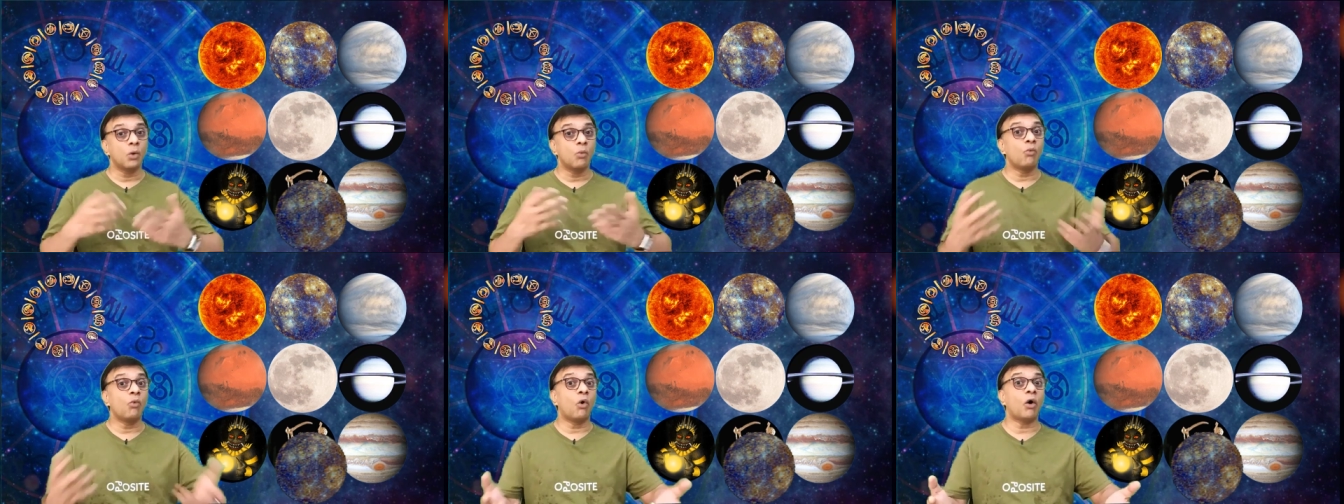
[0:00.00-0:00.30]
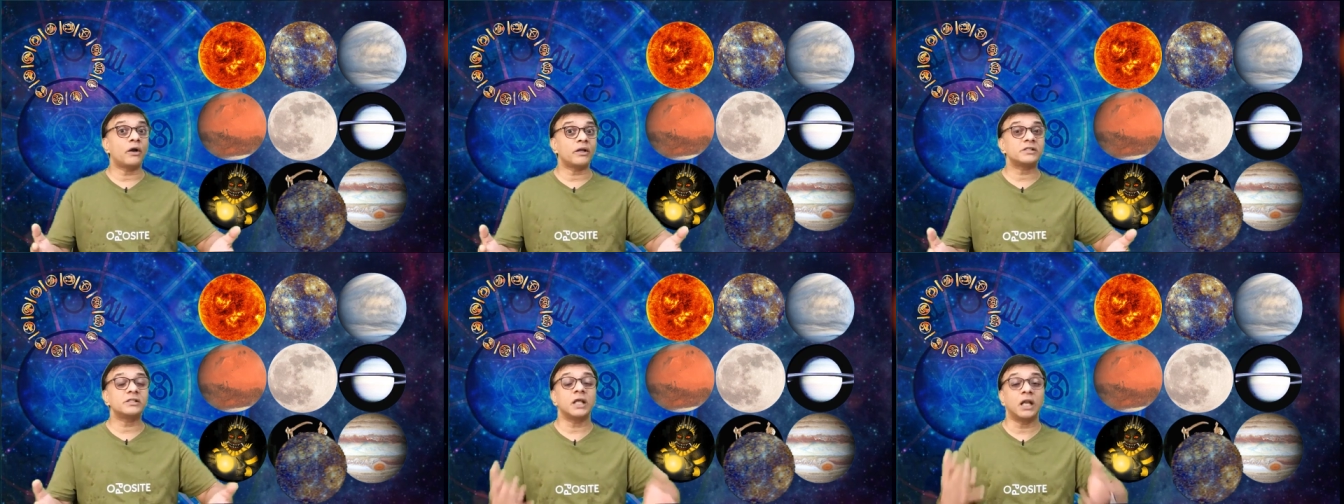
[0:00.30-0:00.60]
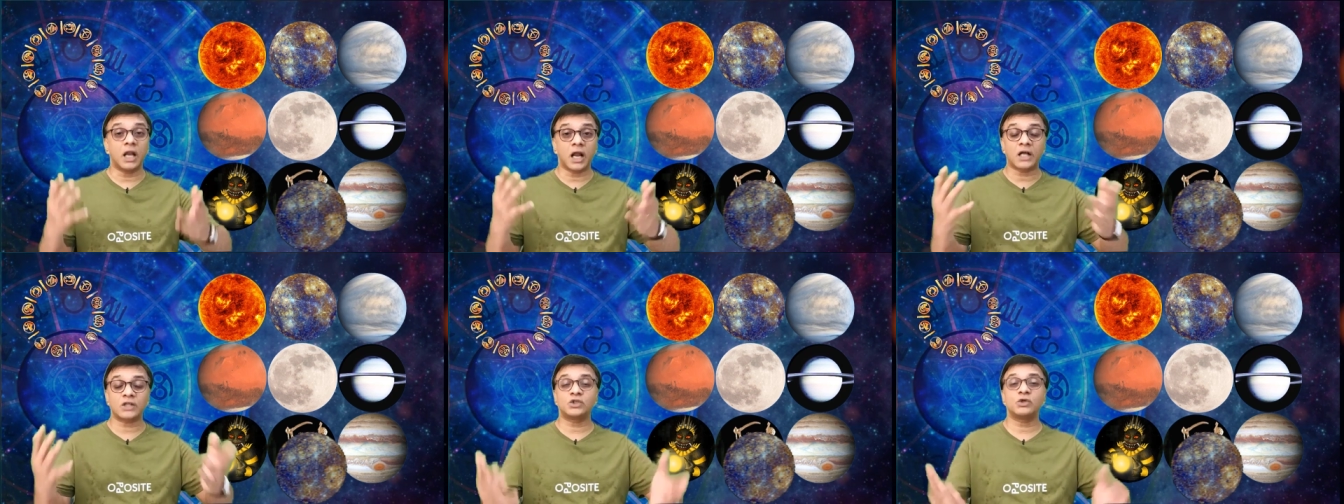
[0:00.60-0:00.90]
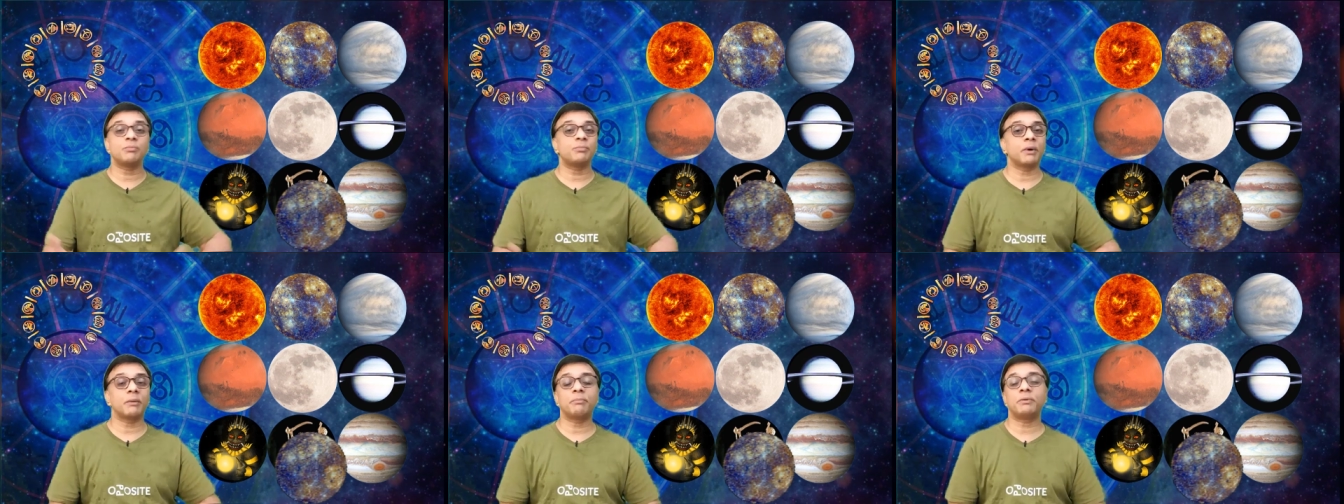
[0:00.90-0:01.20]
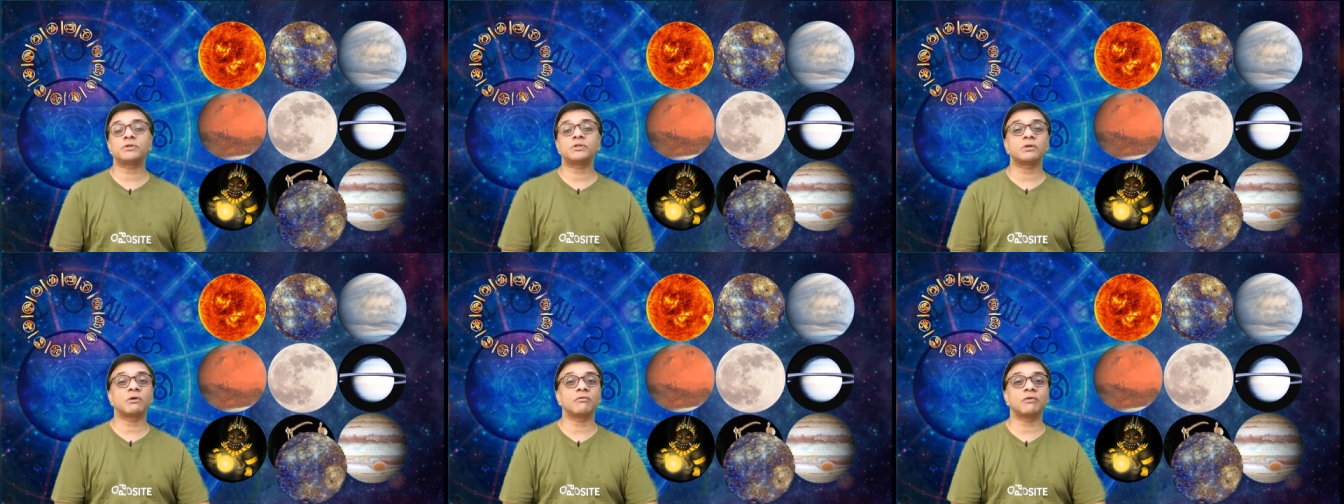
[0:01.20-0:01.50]
what is the larger
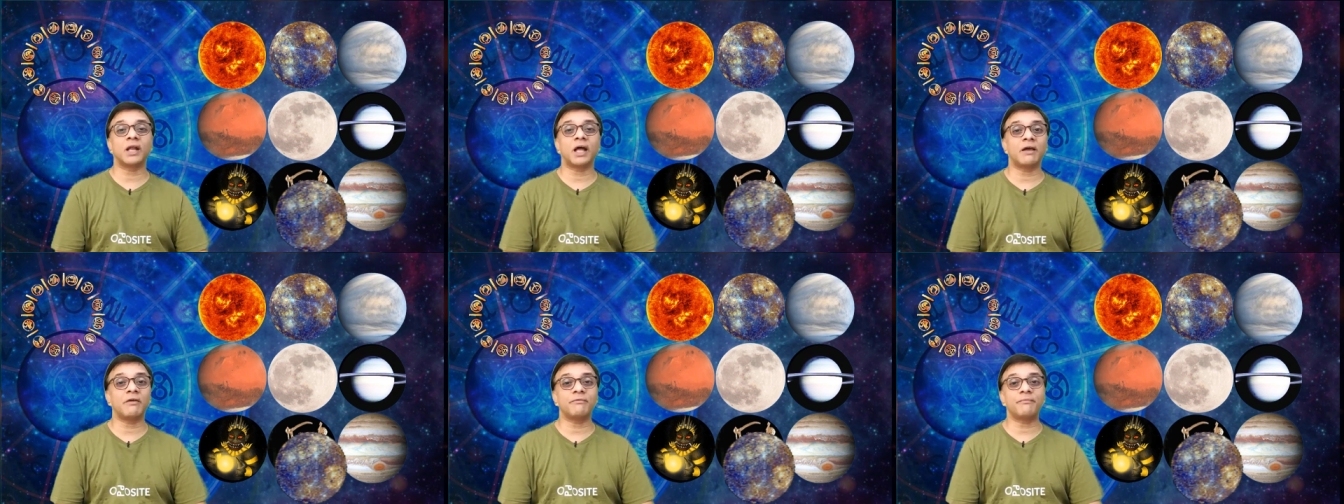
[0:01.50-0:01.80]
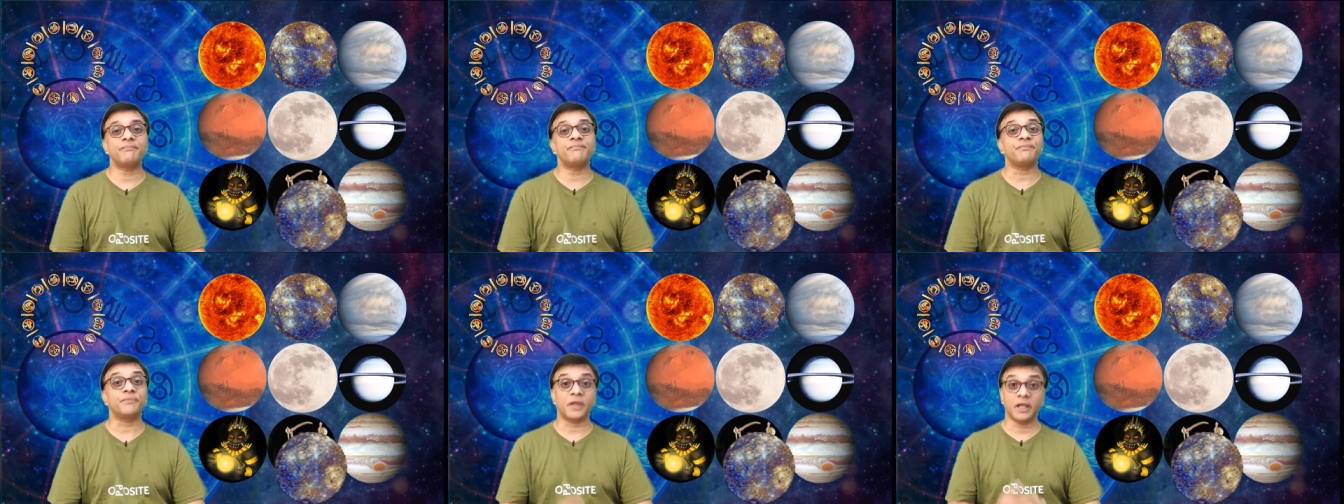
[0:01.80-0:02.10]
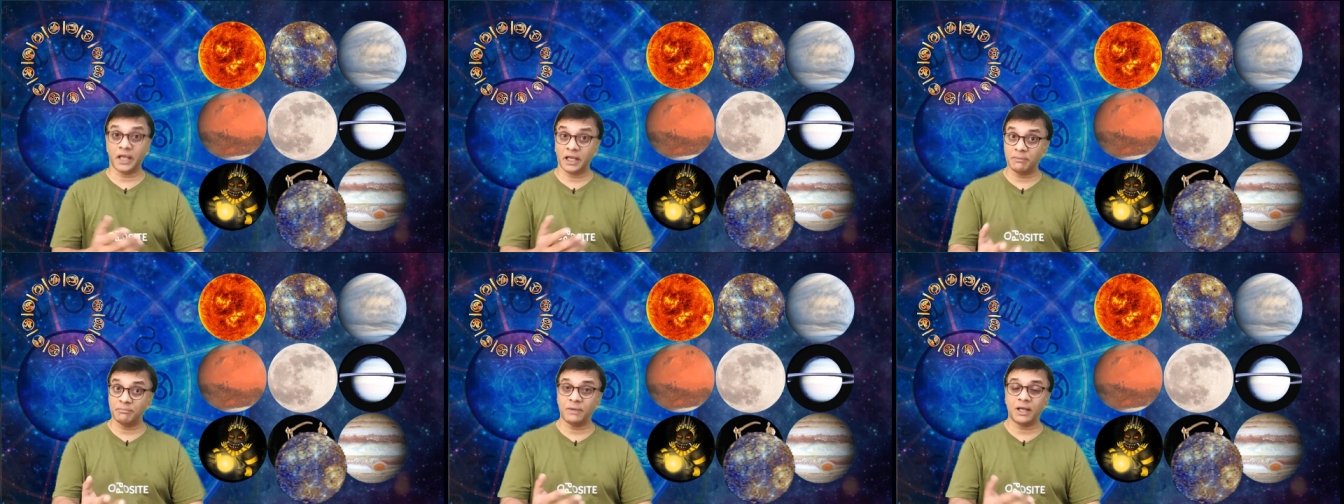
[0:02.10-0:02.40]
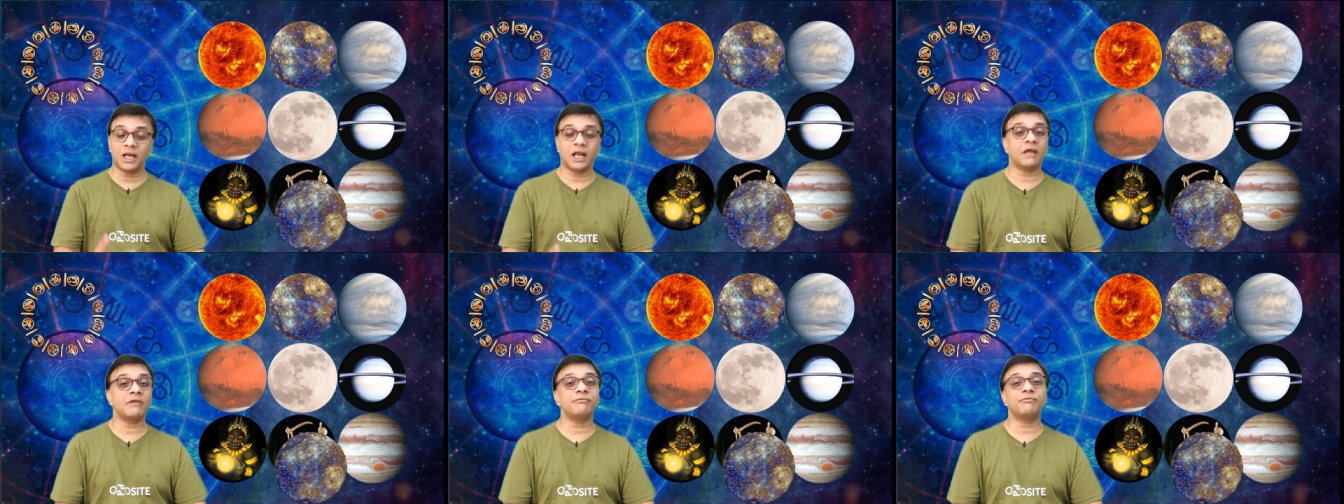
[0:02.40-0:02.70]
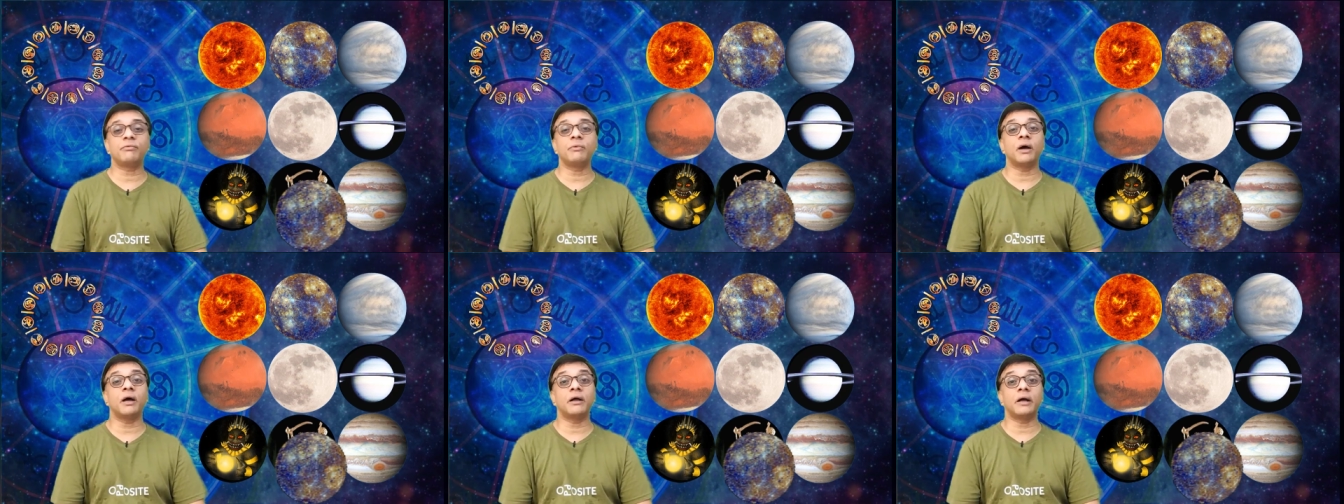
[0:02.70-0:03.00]
purpose of life in my
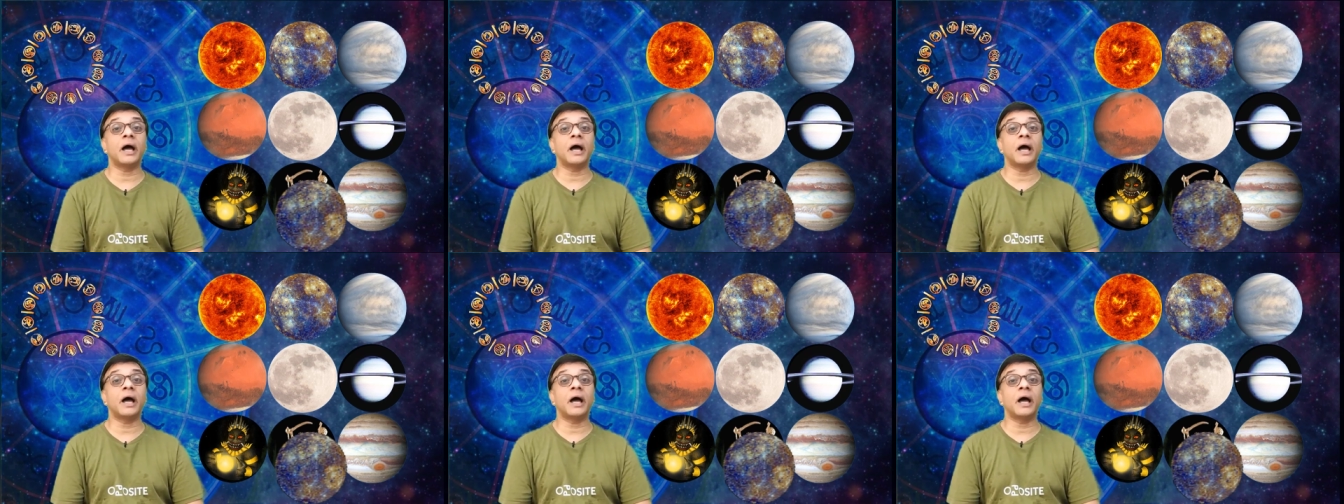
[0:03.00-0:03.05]
life